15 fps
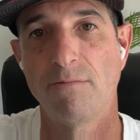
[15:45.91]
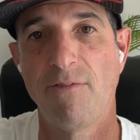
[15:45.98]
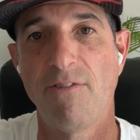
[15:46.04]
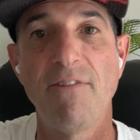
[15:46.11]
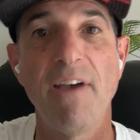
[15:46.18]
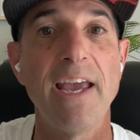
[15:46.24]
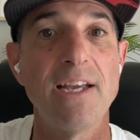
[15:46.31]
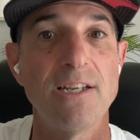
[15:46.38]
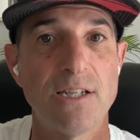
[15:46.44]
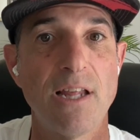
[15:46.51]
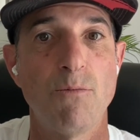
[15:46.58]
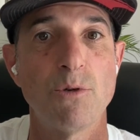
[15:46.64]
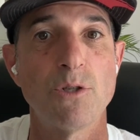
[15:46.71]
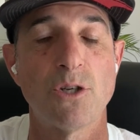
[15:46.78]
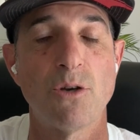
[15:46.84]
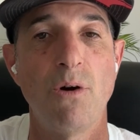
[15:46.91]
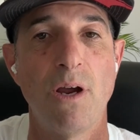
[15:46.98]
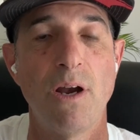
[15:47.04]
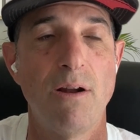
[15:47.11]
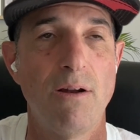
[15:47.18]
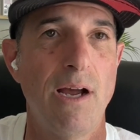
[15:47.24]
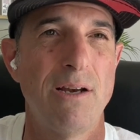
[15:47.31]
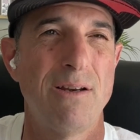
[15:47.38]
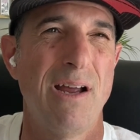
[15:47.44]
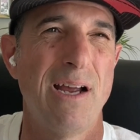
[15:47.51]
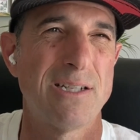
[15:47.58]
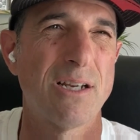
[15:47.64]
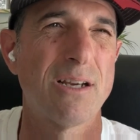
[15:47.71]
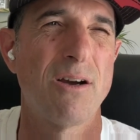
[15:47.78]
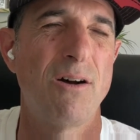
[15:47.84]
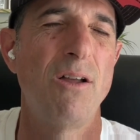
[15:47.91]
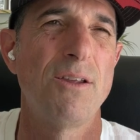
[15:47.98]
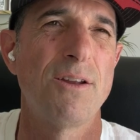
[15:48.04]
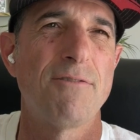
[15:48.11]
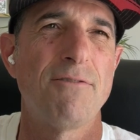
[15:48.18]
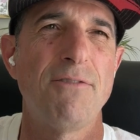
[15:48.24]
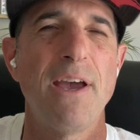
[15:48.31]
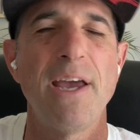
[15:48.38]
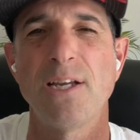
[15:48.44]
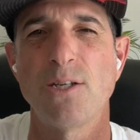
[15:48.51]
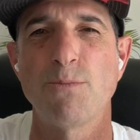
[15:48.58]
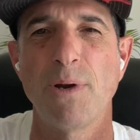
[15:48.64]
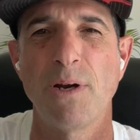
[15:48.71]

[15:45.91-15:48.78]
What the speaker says: phase that was going. I call it a phase,